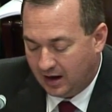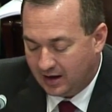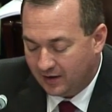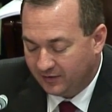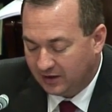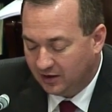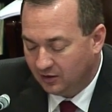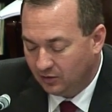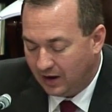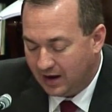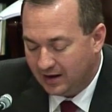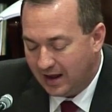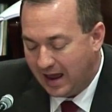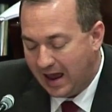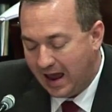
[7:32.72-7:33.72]
And every year
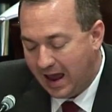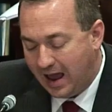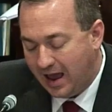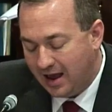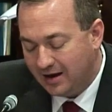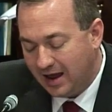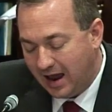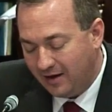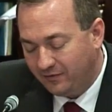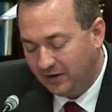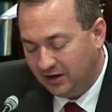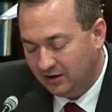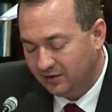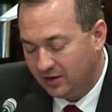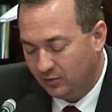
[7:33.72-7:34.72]
and and
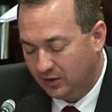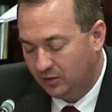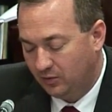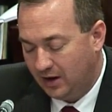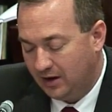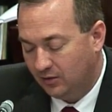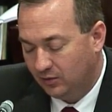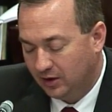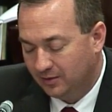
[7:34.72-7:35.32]
every year that we wait,